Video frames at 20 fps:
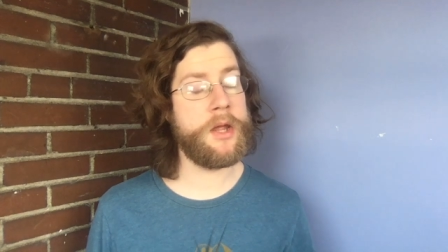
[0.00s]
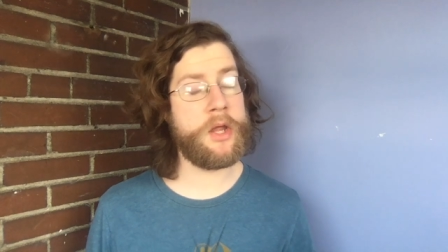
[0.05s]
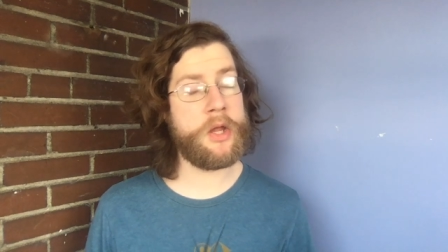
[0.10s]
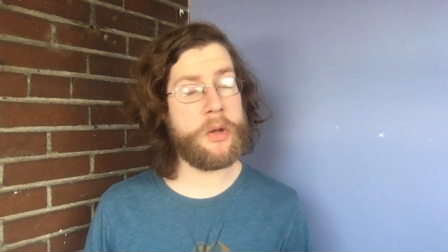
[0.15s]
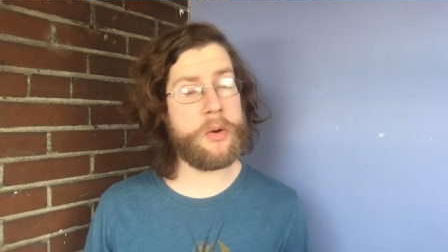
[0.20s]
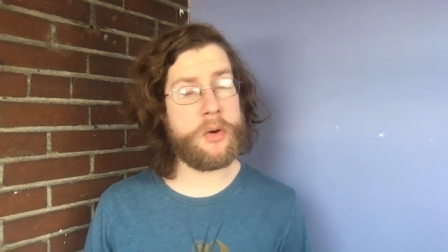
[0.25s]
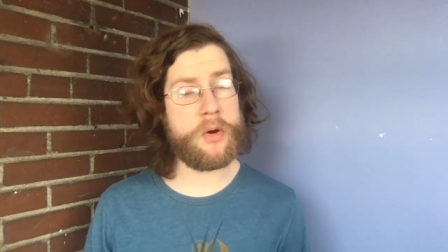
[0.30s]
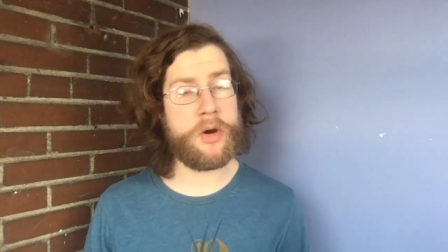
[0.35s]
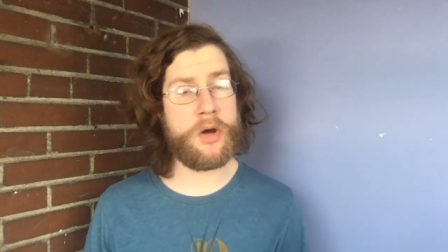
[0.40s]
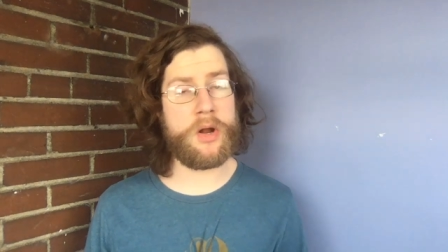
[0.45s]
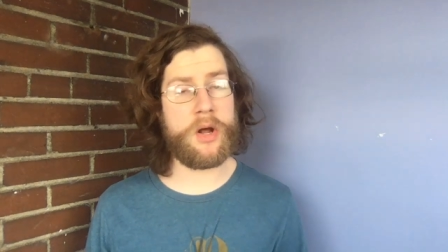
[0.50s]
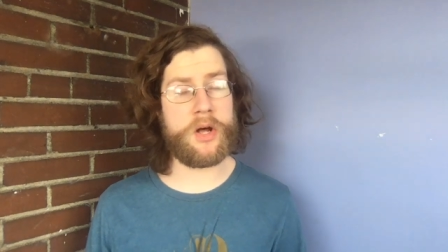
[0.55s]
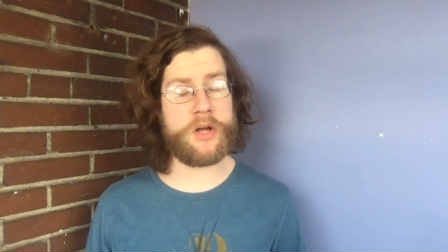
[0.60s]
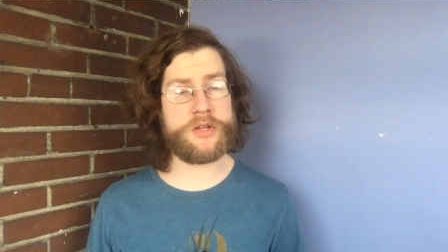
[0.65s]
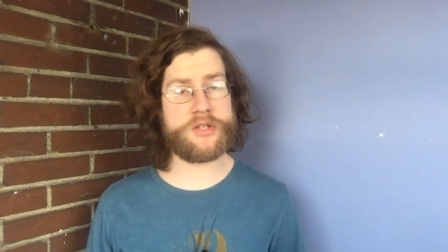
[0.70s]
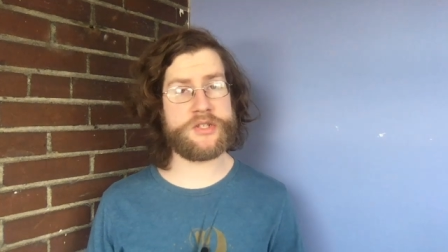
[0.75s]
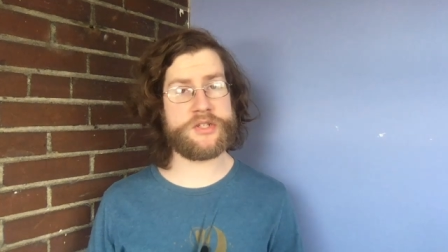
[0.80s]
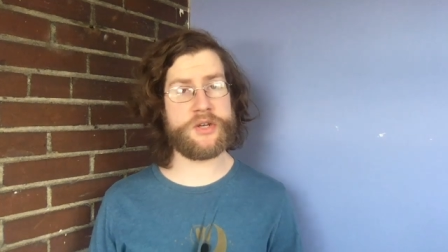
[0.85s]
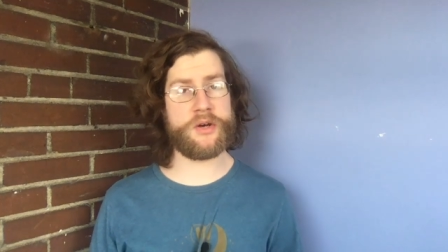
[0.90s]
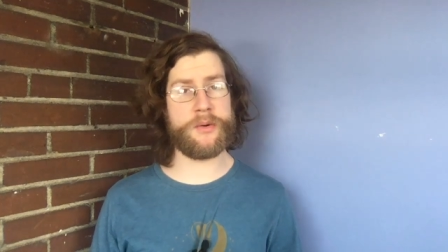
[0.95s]
you could
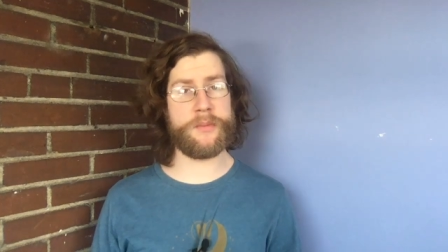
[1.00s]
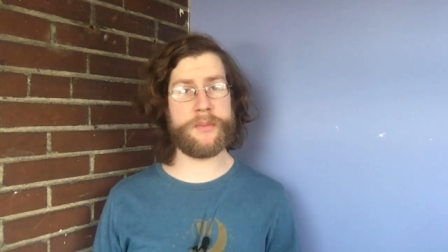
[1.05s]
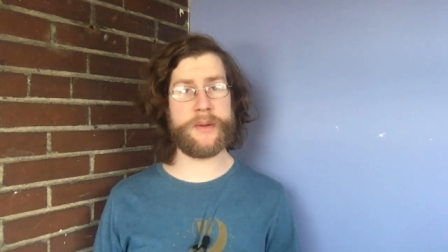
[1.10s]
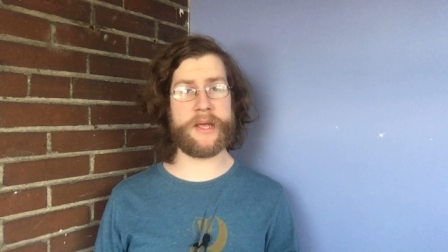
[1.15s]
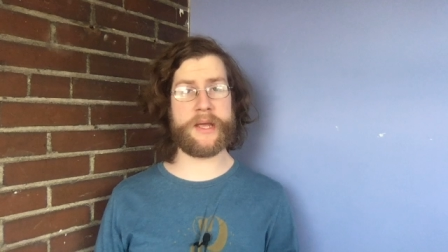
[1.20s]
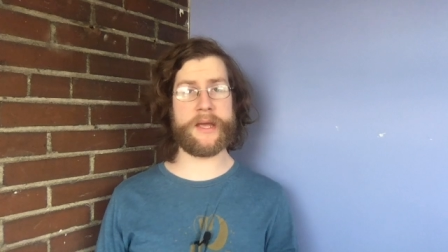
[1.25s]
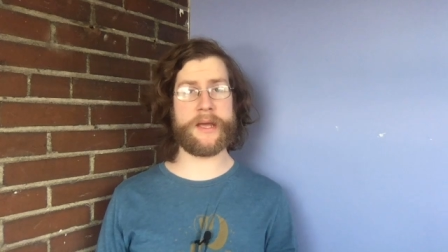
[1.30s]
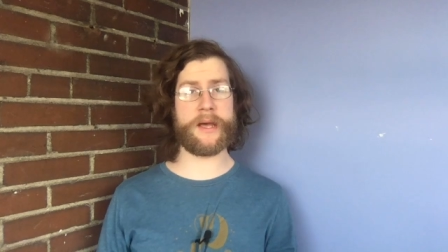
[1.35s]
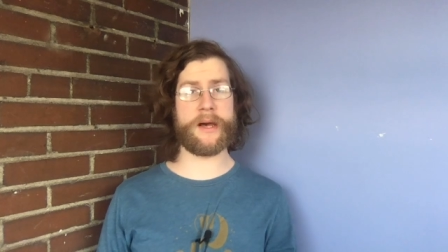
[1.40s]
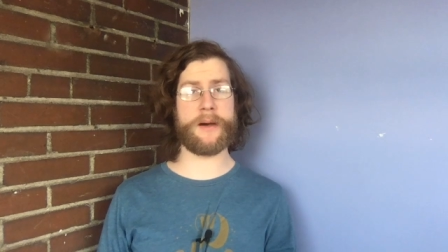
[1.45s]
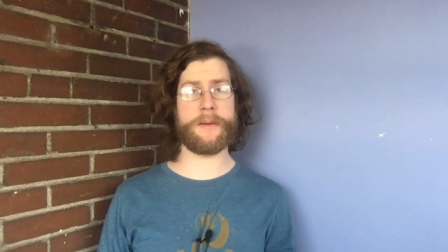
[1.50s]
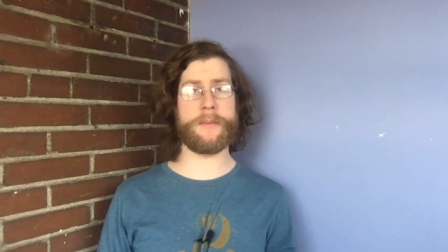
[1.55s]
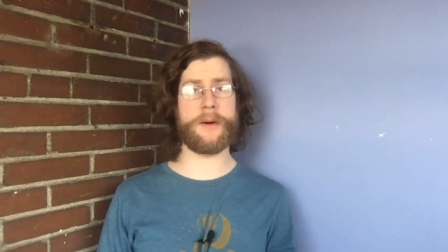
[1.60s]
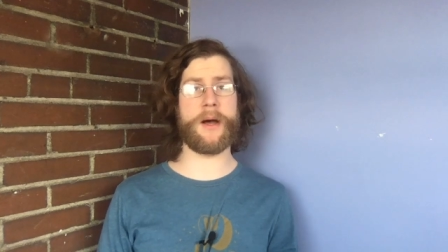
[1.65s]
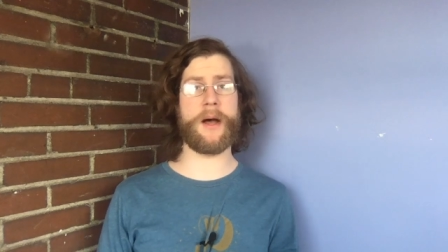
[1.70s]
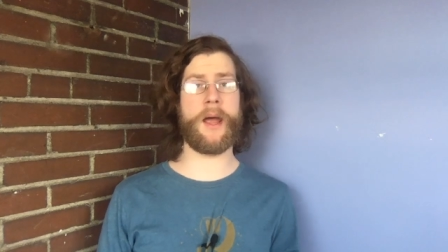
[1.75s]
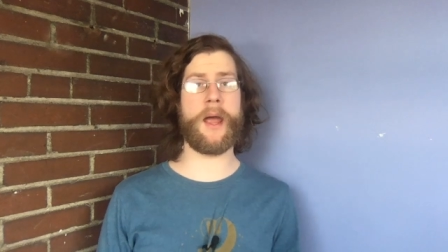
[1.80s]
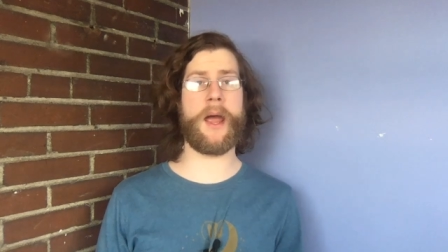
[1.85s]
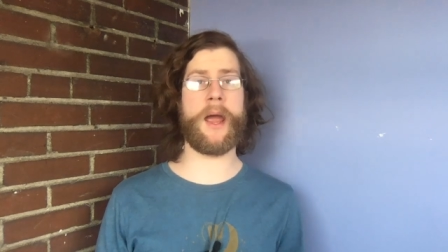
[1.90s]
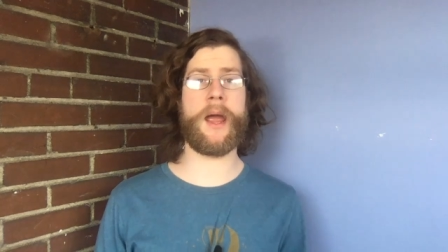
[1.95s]
also become
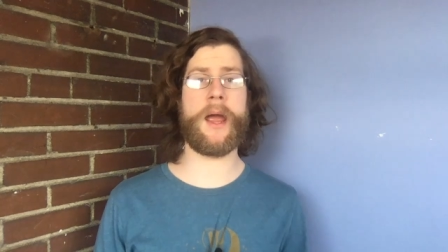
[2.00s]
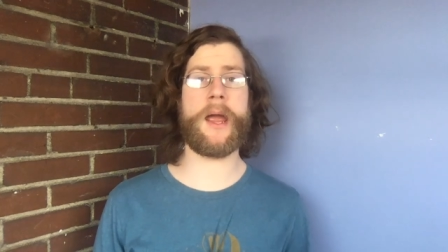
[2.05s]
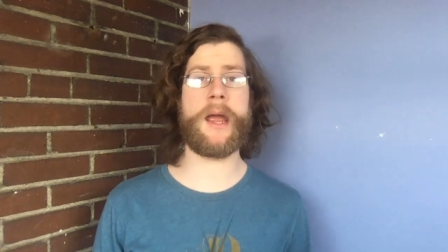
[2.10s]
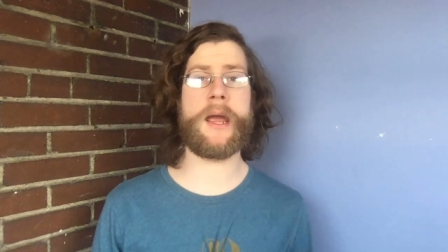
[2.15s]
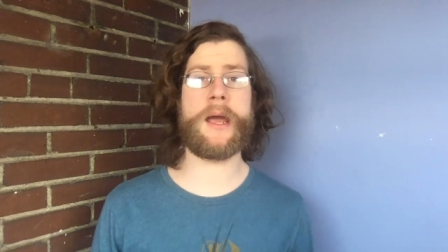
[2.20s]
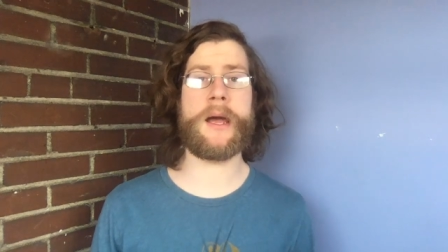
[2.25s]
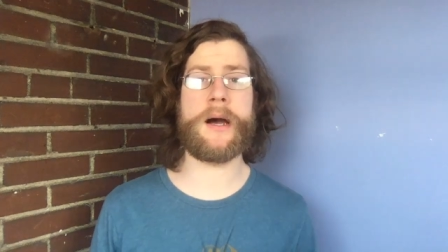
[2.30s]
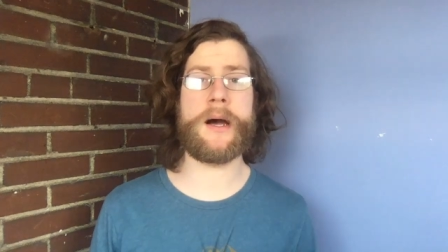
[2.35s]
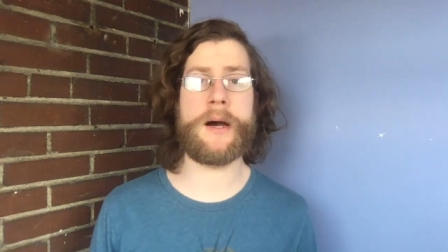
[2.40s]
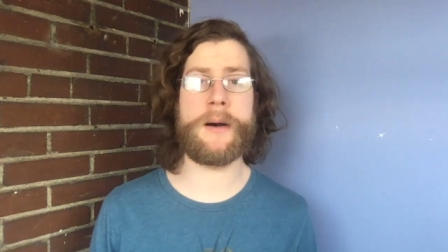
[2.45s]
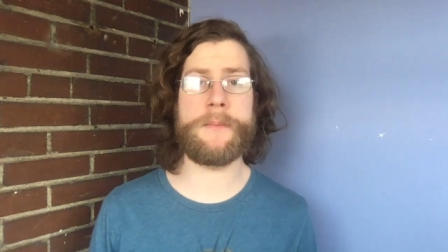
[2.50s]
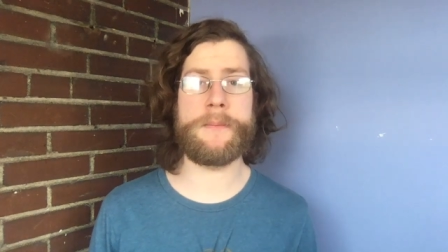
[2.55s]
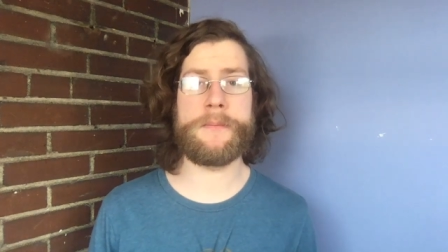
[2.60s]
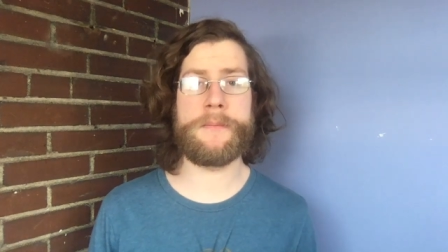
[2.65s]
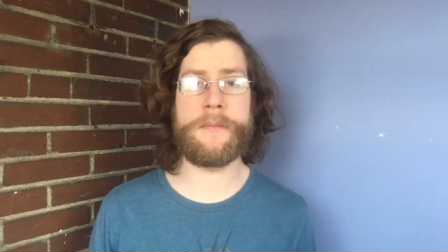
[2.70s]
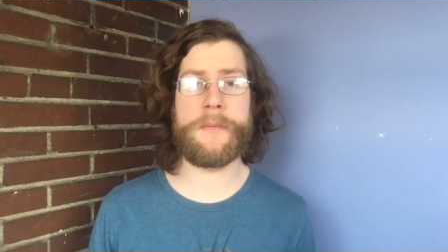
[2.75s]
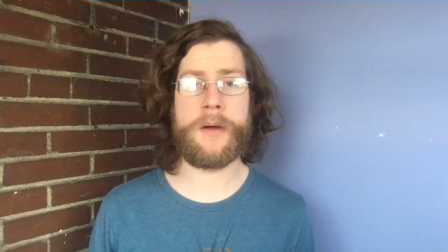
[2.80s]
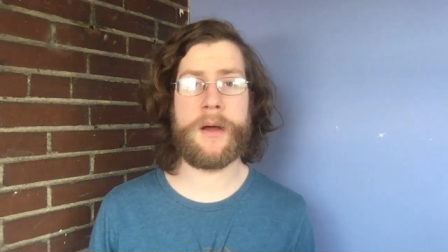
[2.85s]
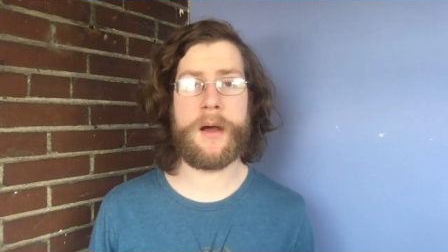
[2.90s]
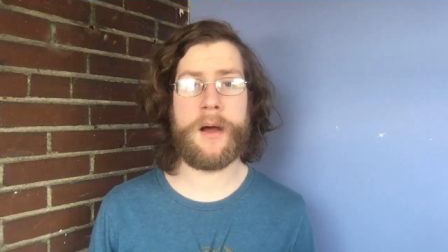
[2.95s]
a
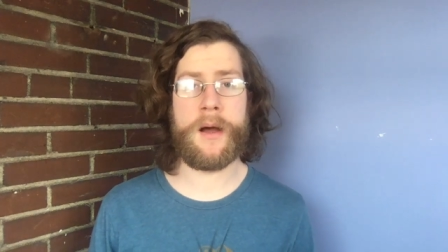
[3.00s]
um,